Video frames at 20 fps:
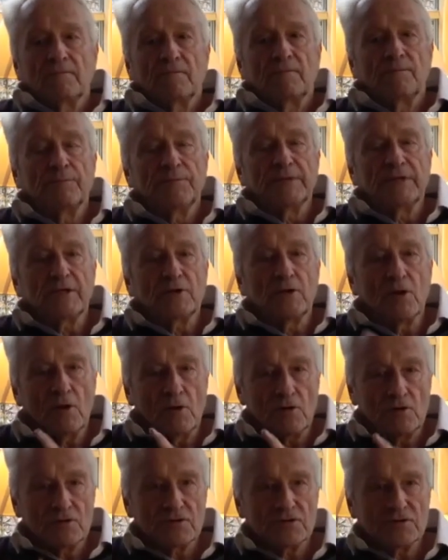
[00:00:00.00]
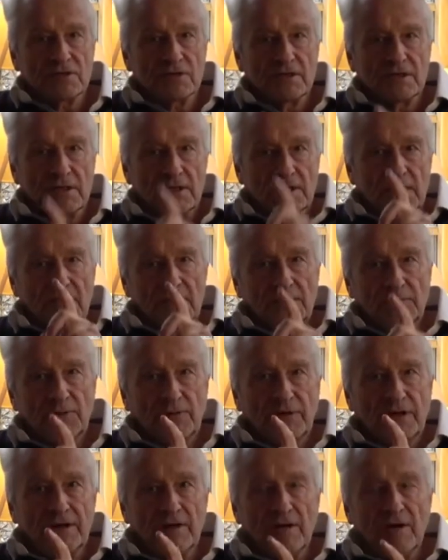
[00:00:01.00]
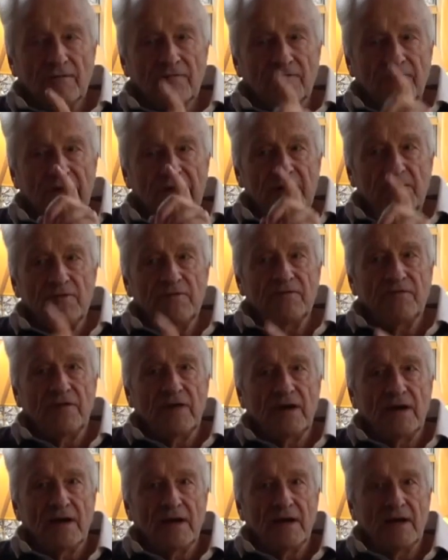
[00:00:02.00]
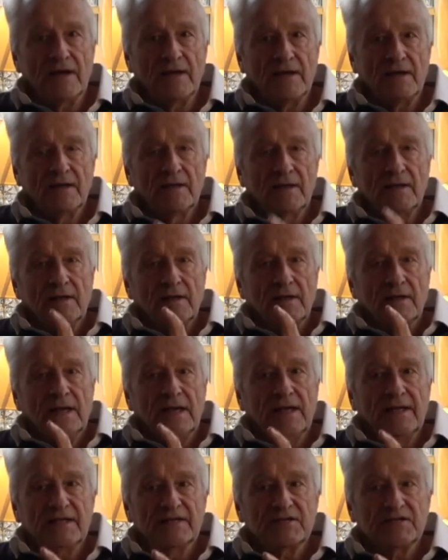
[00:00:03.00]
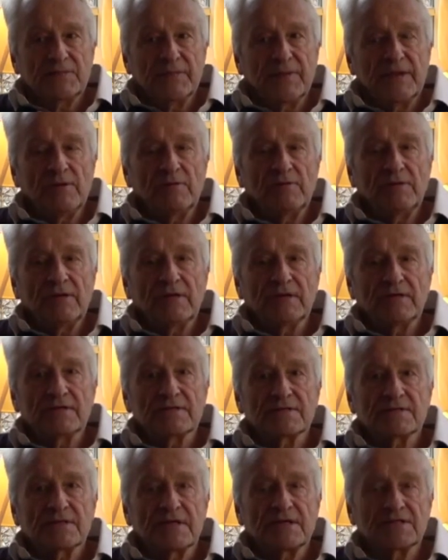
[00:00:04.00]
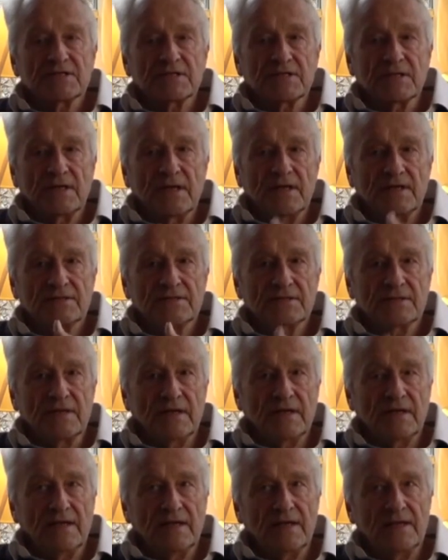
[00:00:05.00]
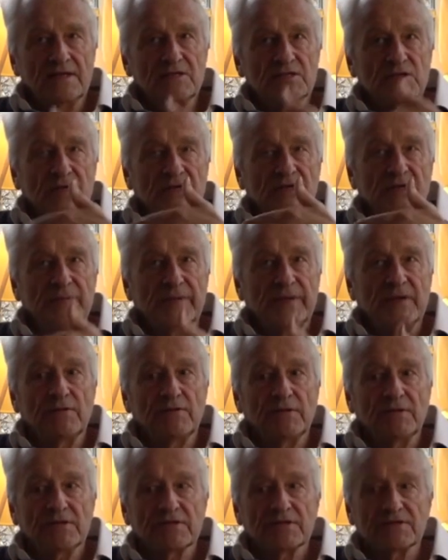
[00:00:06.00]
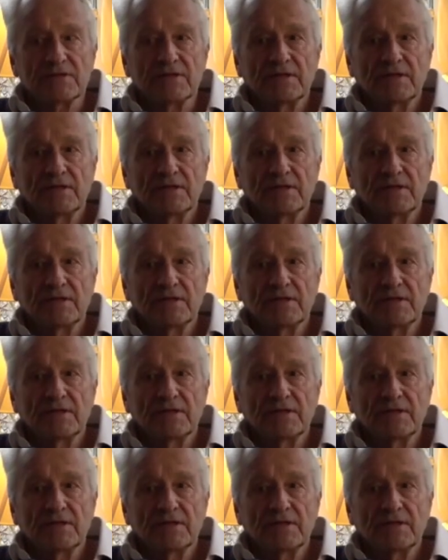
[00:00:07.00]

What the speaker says: Because you cannot verify an experience as an inner experience